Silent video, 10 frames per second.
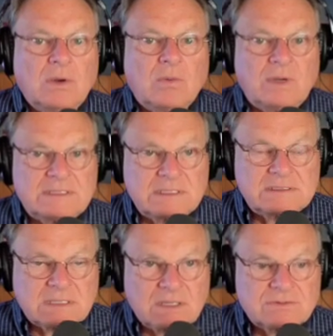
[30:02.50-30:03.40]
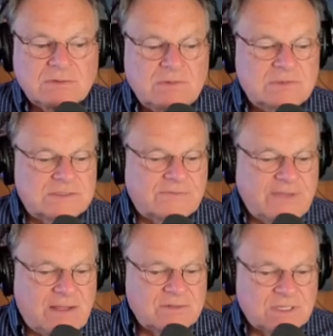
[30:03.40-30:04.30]
what this country was
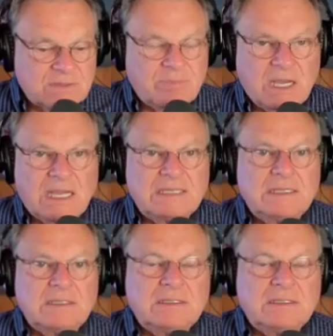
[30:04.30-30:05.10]
founded upon.